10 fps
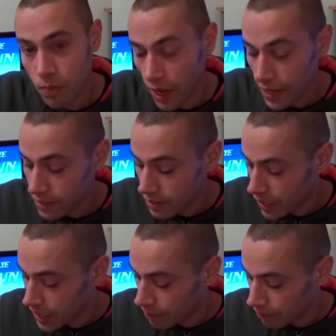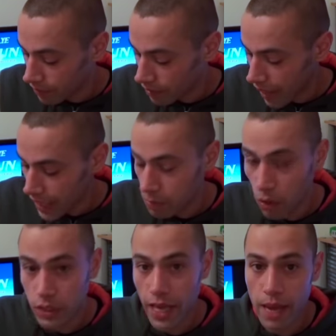That is,
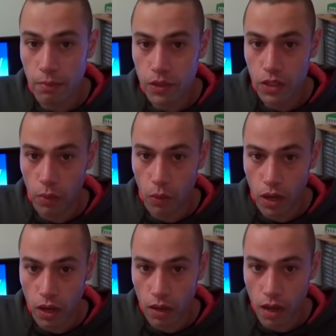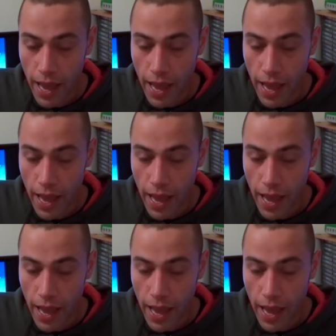Xbox games that were